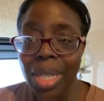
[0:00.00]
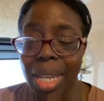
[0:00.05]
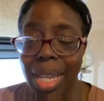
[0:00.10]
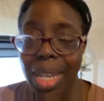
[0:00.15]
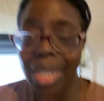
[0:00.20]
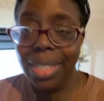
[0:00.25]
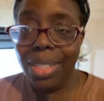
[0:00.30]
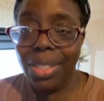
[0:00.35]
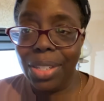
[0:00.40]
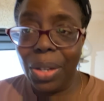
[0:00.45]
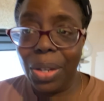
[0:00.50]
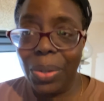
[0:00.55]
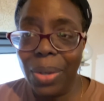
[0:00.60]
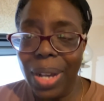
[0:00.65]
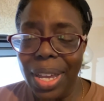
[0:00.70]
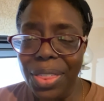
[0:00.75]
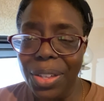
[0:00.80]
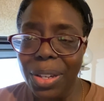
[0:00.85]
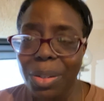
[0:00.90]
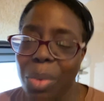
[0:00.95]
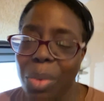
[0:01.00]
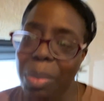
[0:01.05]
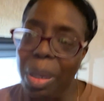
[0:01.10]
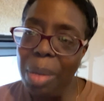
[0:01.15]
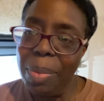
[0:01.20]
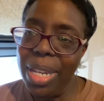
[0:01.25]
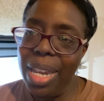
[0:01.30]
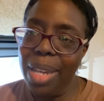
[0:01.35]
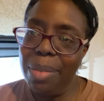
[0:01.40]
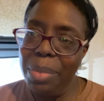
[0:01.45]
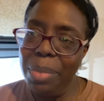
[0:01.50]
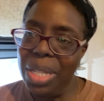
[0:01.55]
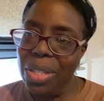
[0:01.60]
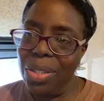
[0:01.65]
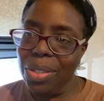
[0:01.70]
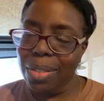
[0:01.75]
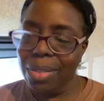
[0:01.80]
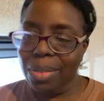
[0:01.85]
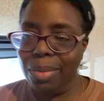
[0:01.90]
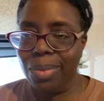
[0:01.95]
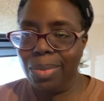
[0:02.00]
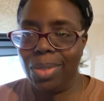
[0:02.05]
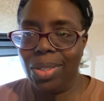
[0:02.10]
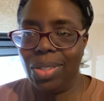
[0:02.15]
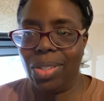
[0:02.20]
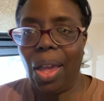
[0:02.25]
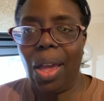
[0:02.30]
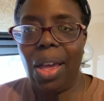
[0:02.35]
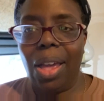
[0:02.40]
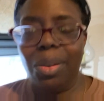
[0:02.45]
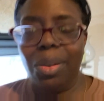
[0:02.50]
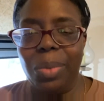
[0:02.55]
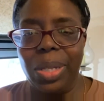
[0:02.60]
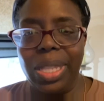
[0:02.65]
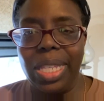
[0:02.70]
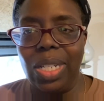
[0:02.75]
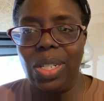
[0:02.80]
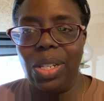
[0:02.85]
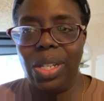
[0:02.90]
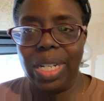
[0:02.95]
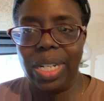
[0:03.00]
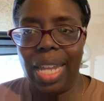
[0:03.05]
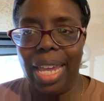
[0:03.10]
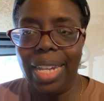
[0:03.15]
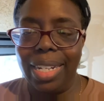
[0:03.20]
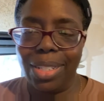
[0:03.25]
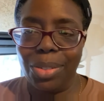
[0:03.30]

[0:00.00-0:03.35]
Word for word: And so I thought, well, maybe I missaw what they look like.